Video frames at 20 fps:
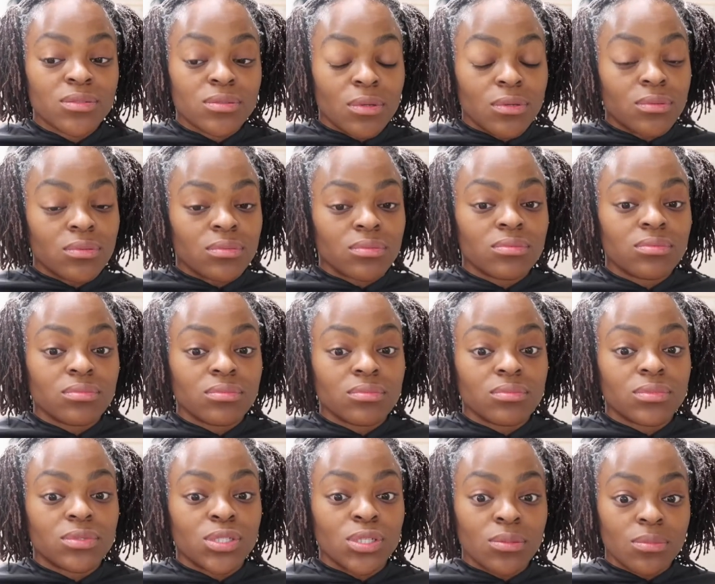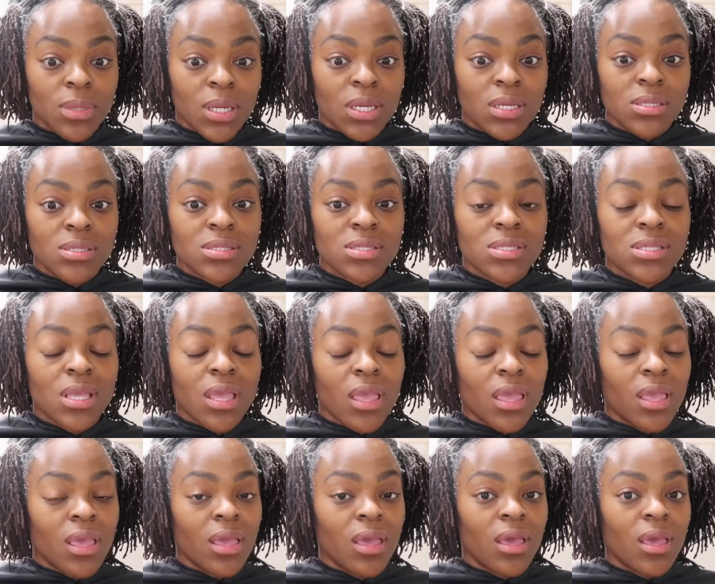Ooh, 2 months
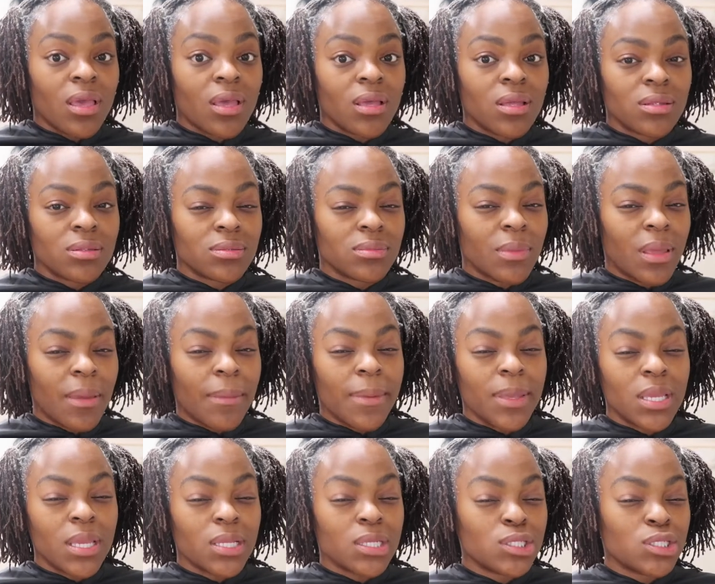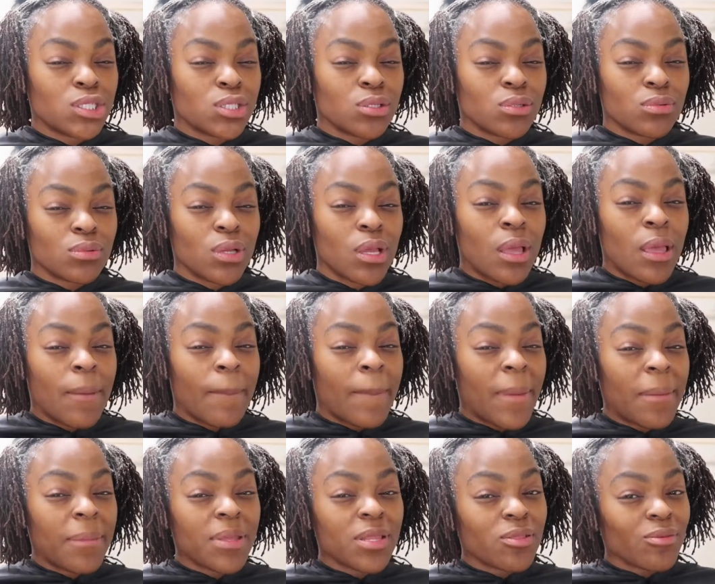and maybe
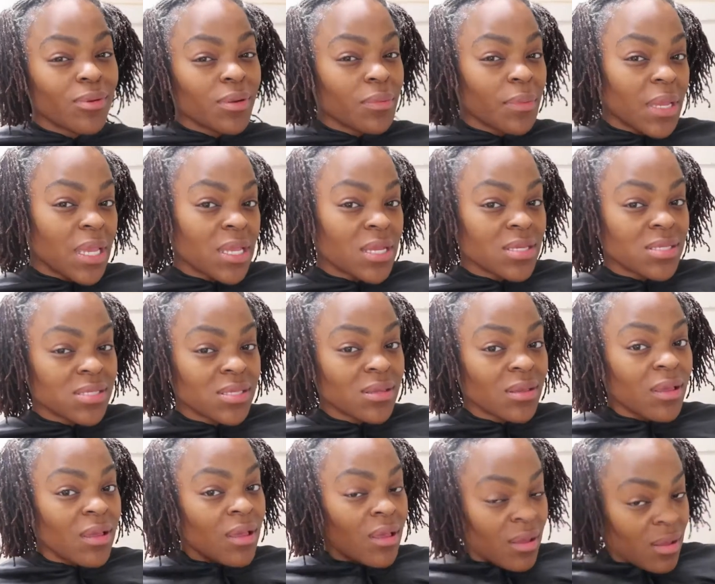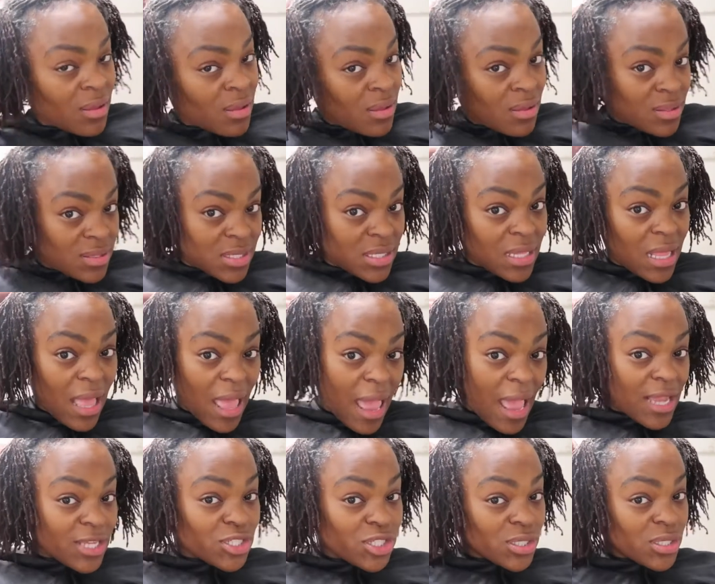3 weeks till I
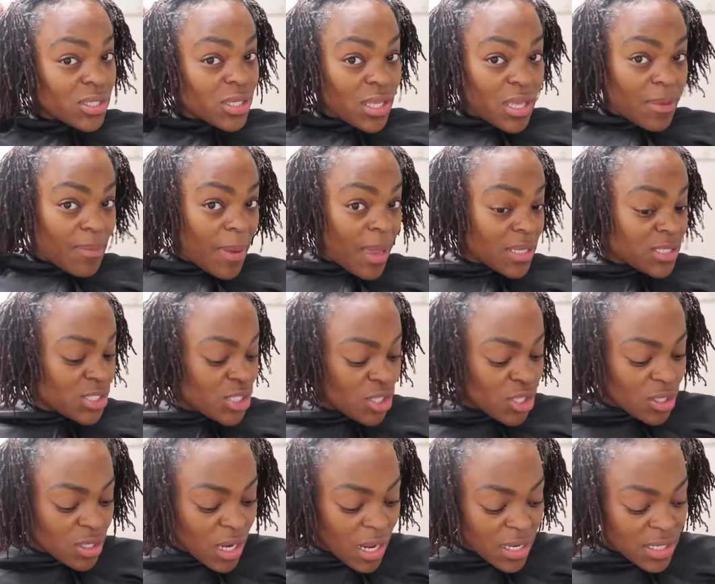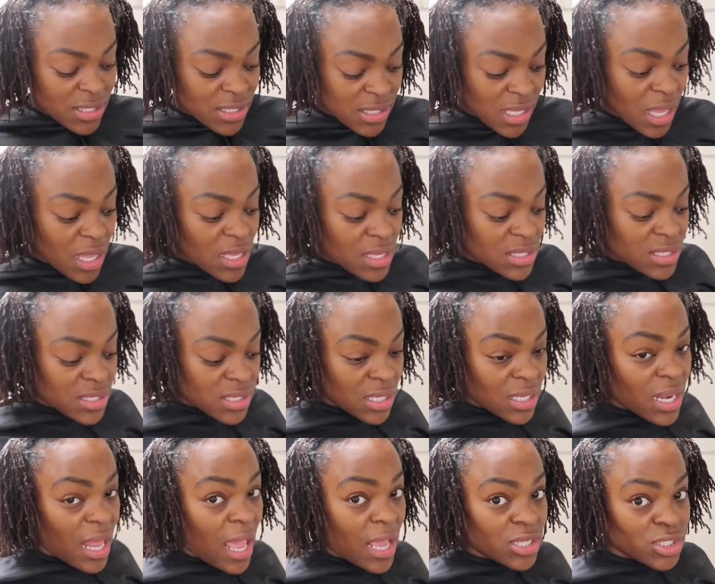actually get back to the United States
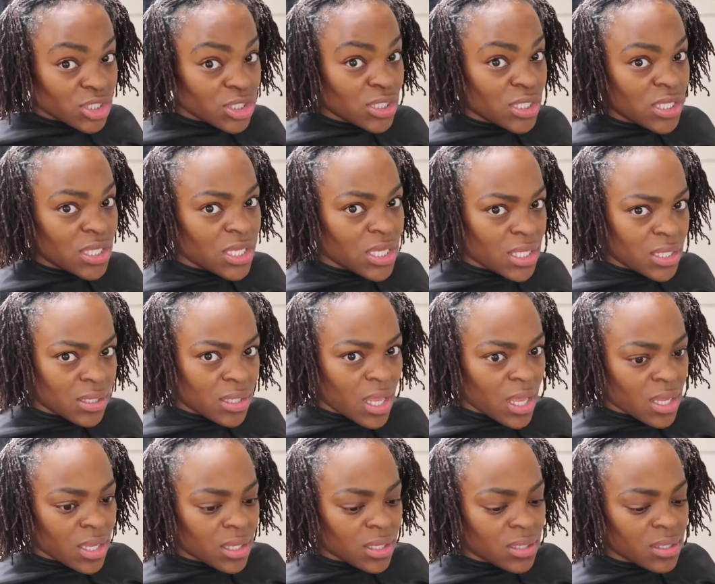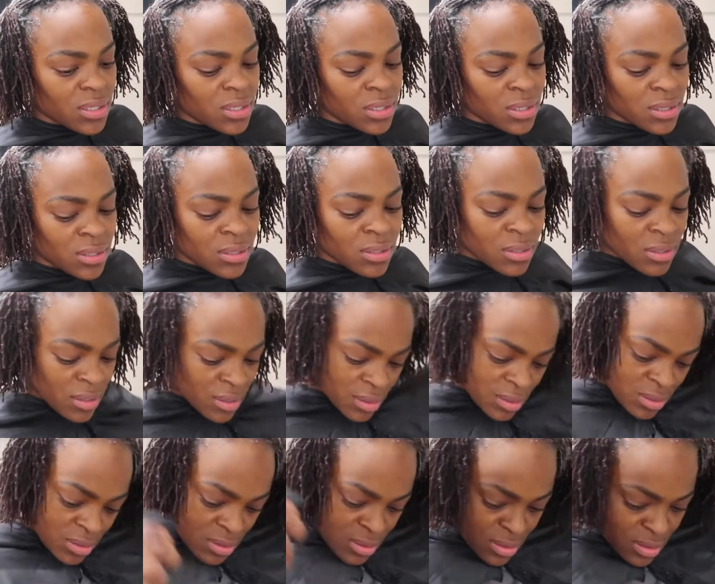and actually can like
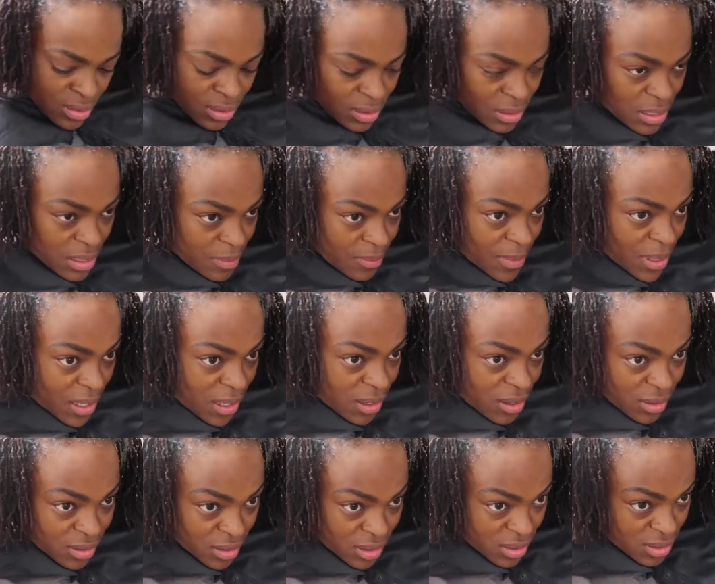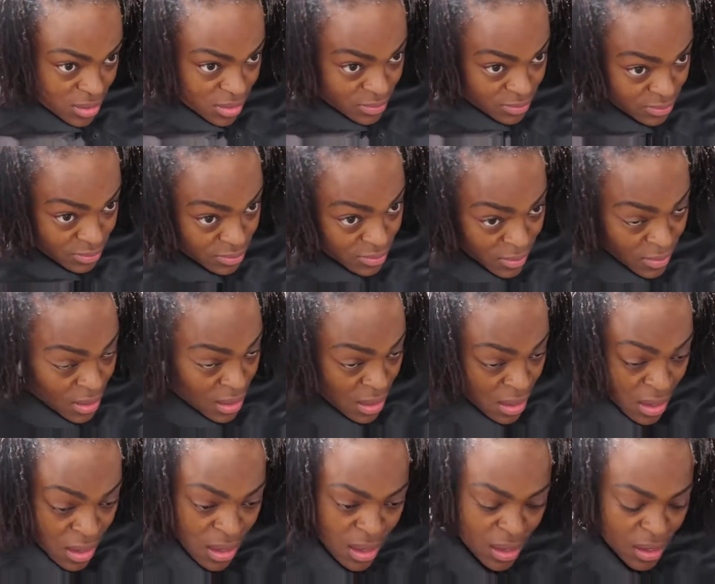get my hair done.
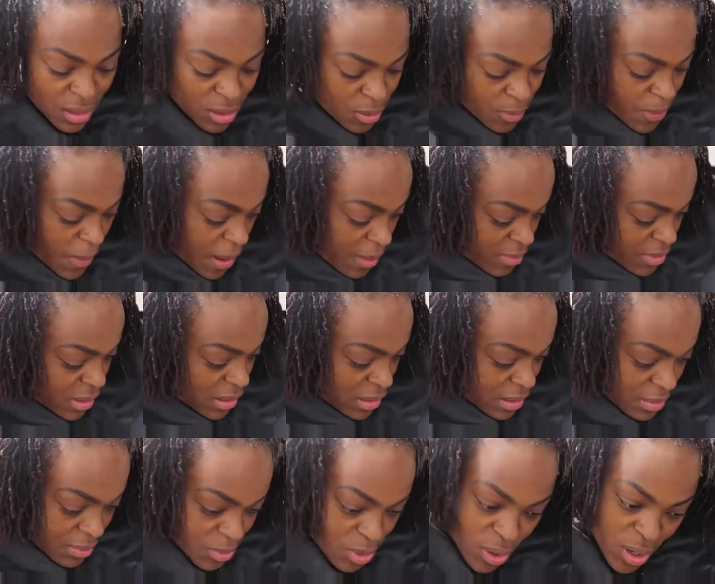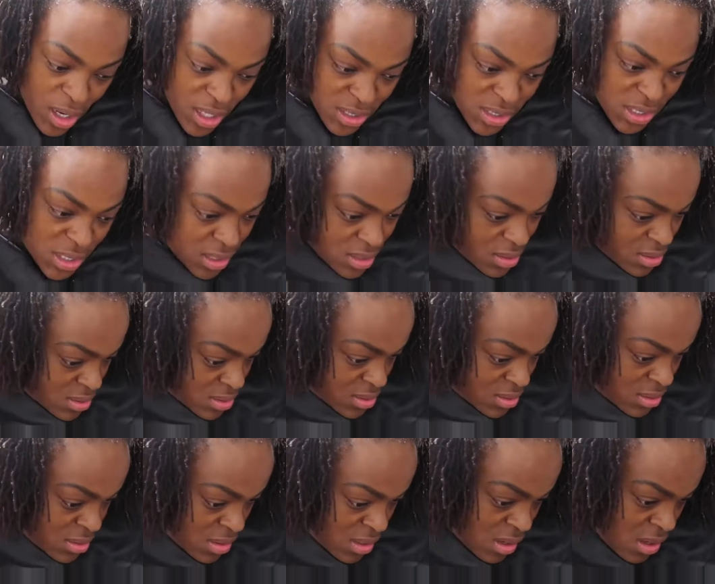And you're probably thinking I'm crazy,
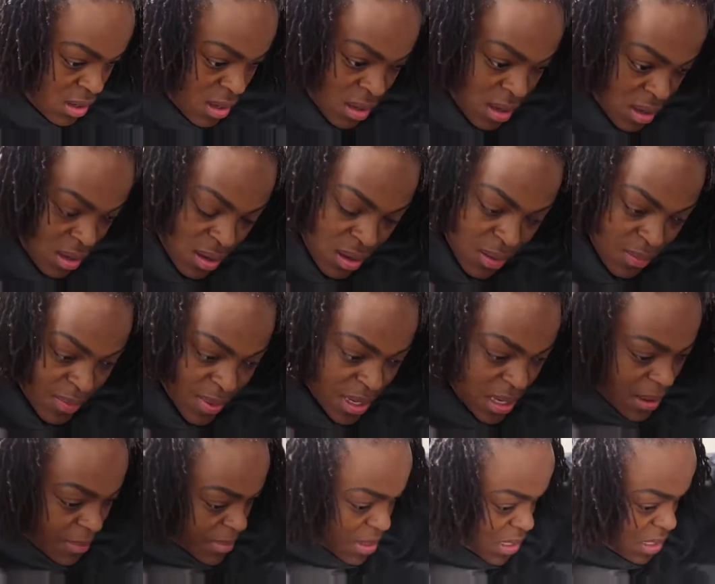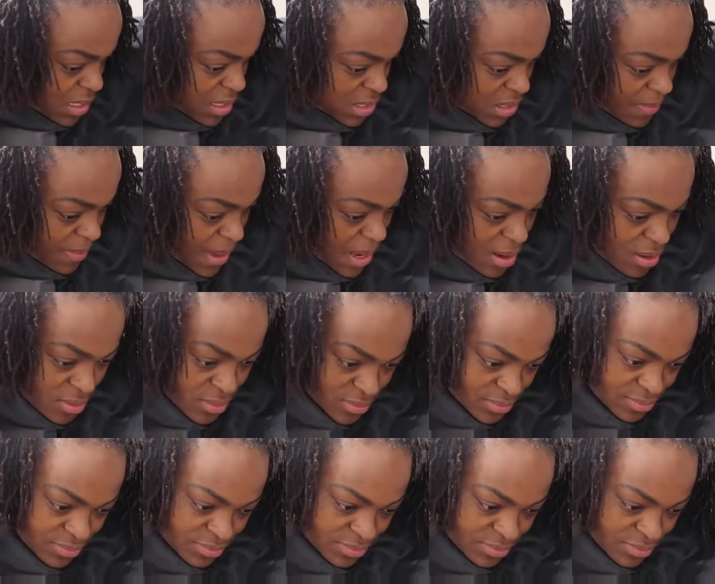but I mean, that's about